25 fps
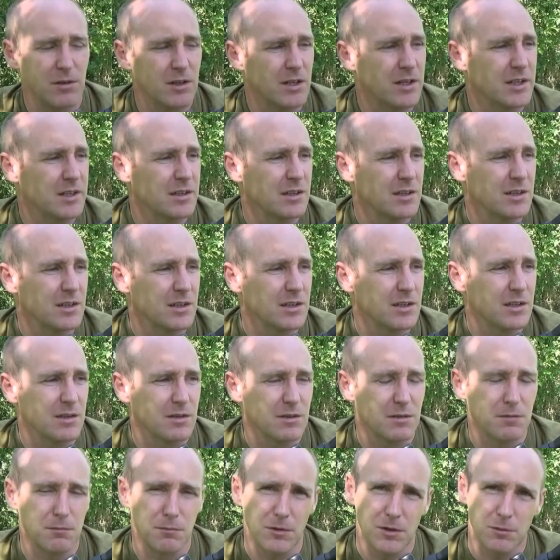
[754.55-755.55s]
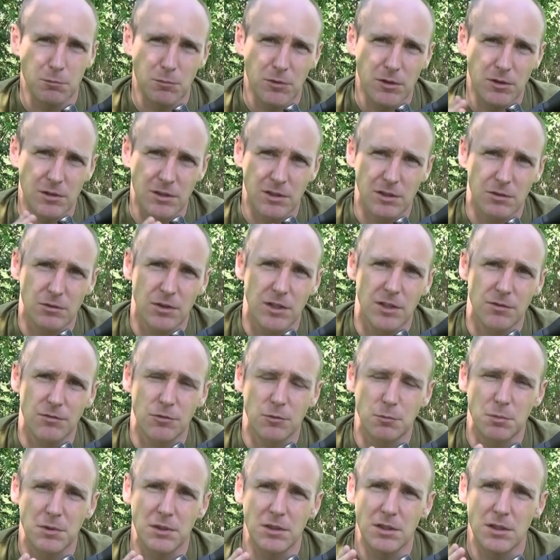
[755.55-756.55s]
And one more thing you have to
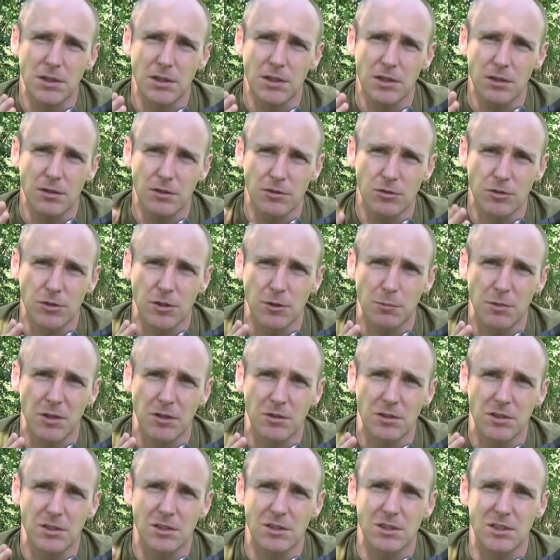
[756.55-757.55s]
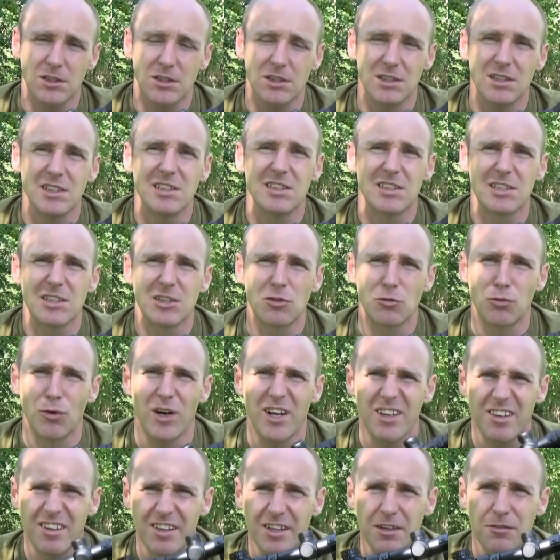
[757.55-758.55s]
be concerned about is it's
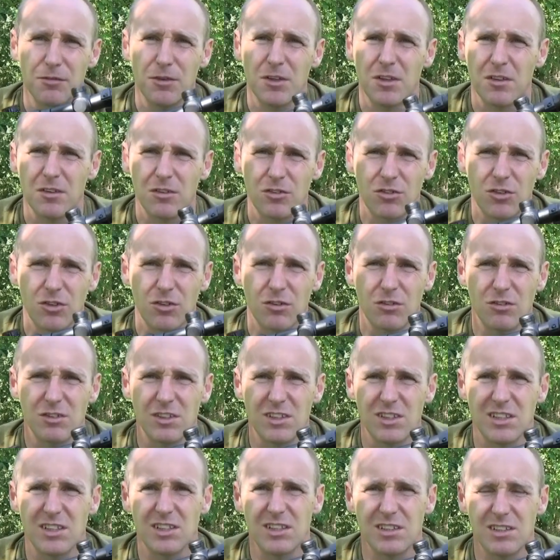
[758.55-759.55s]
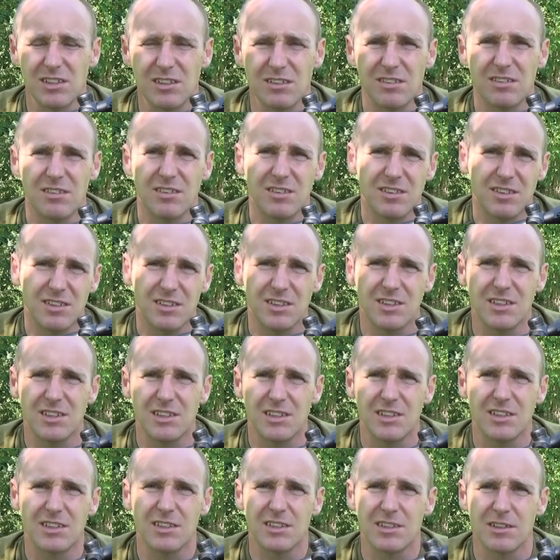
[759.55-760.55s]
quite heavy, so
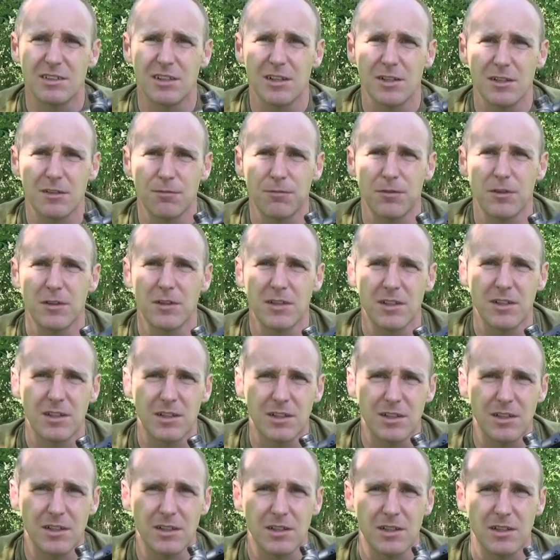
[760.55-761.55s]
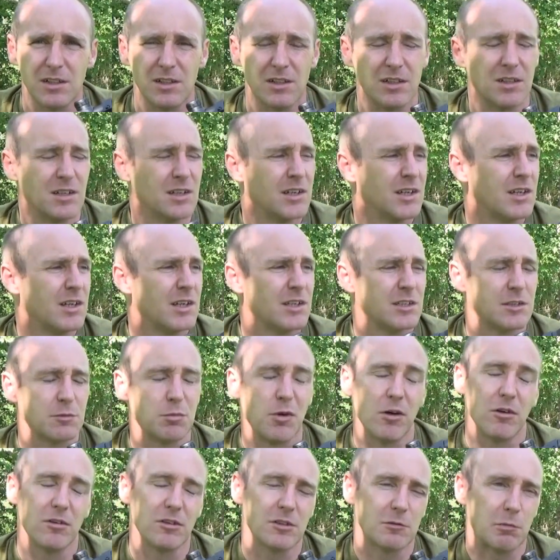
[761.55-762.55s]
it's not for the
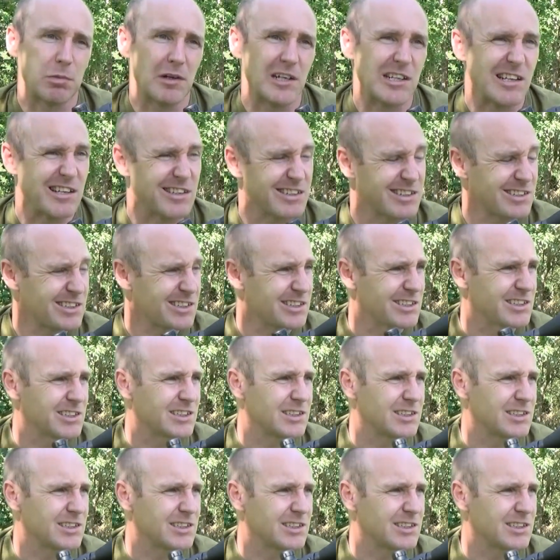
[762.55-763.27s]
smallest players.